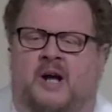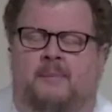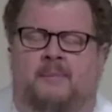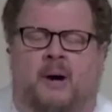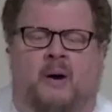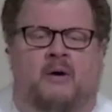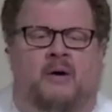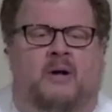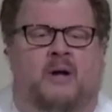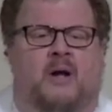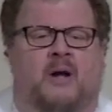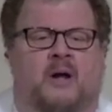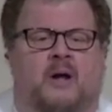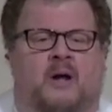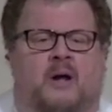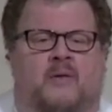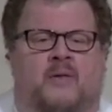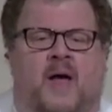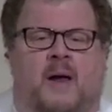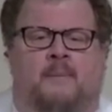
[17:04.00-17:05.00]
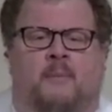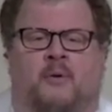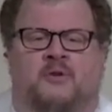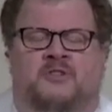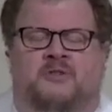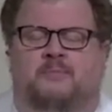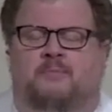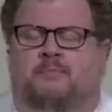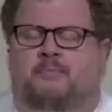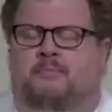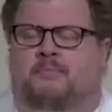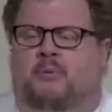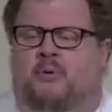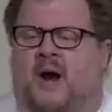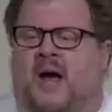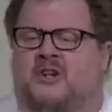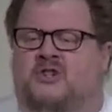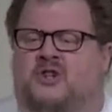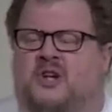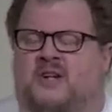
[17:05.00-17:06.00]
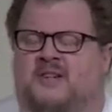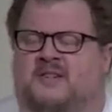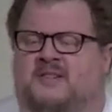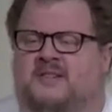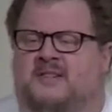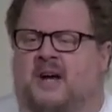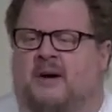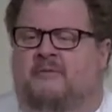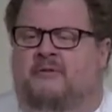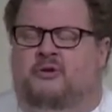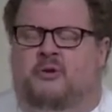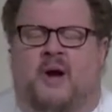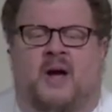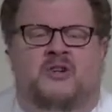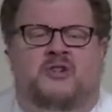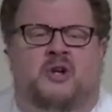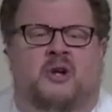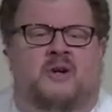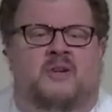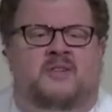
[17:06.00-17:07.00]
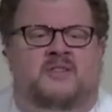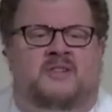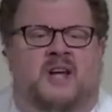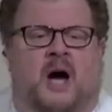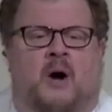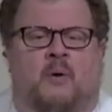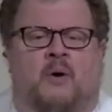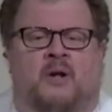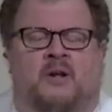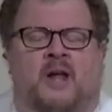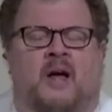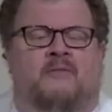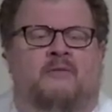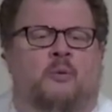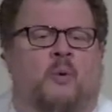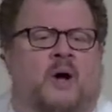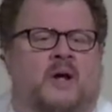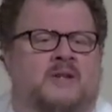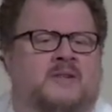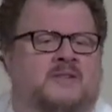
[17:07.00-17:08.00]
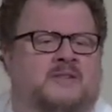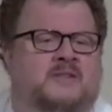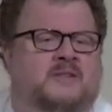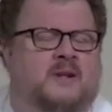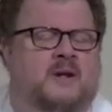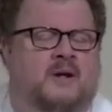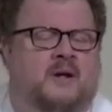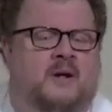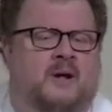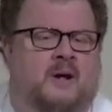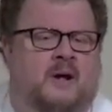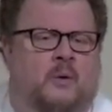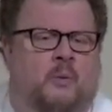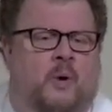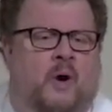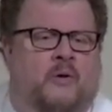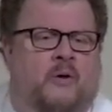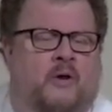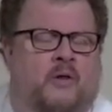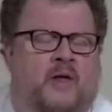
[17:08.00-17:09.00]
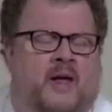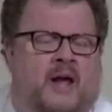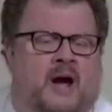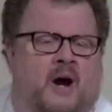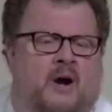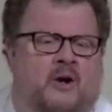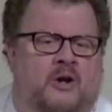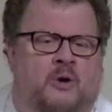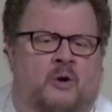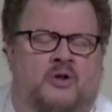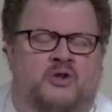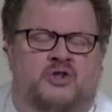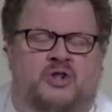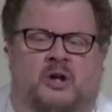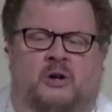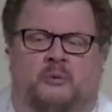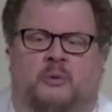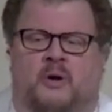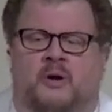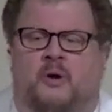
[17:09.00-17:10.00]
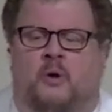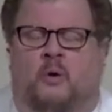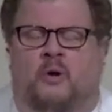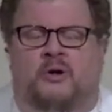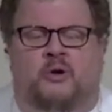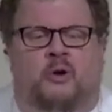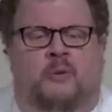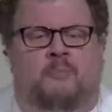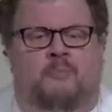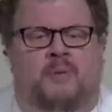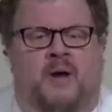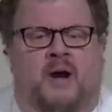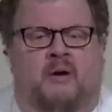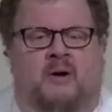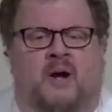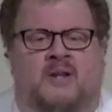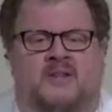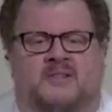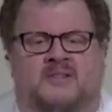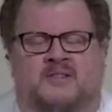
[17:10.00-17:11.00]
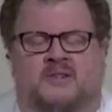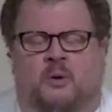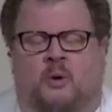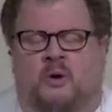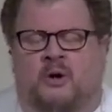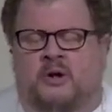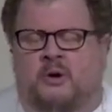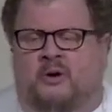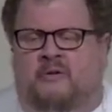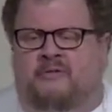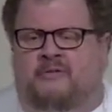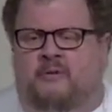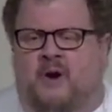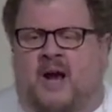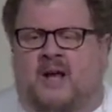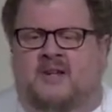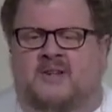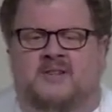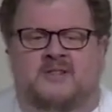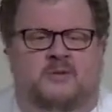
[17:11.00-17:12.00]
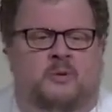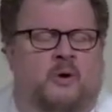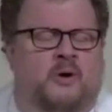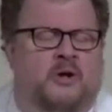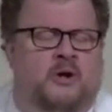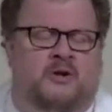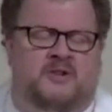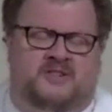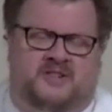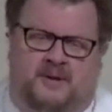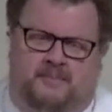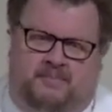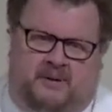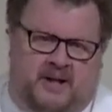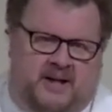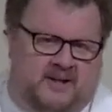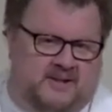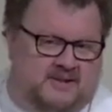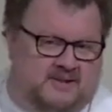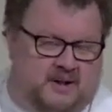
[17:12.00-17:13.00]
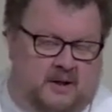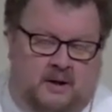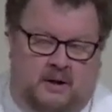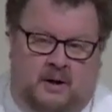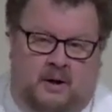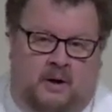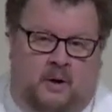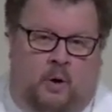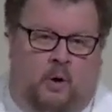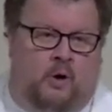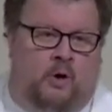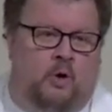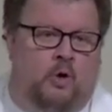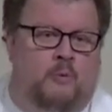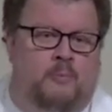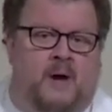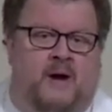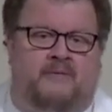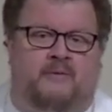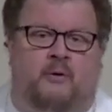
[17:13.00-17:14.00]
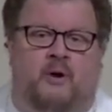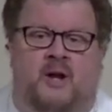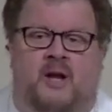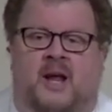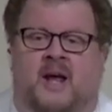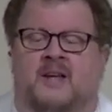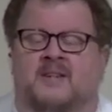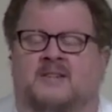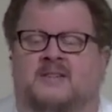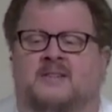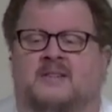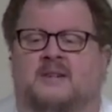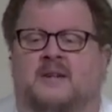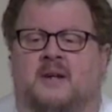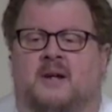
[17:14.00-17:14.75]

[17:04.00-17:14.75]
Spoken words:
about that most precious of treasures, our loved ones, whether they are your children or your parents or your friends or your siblings or whomever it is.